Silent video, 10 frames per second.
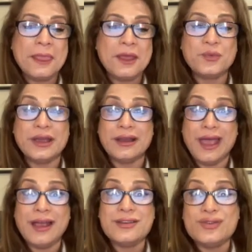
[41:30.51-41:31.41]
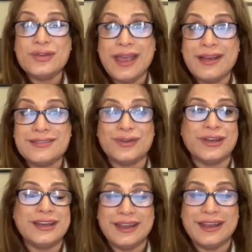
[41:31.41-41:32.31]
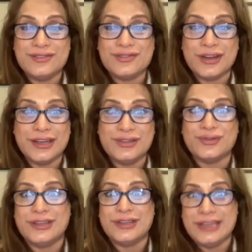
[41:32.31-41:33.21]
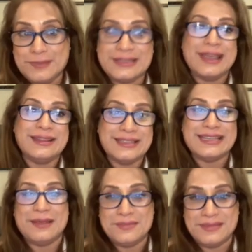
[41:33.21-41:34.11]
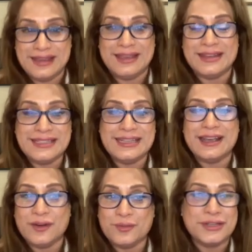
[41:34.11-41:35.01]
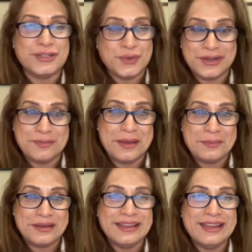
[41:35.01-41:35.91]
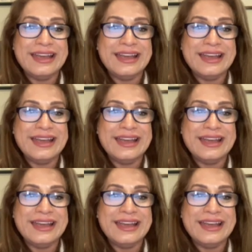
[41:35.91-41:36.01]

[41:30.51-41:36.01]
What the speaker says: We are actually acting on it and trying to keep saying the same thing and see how much we remember.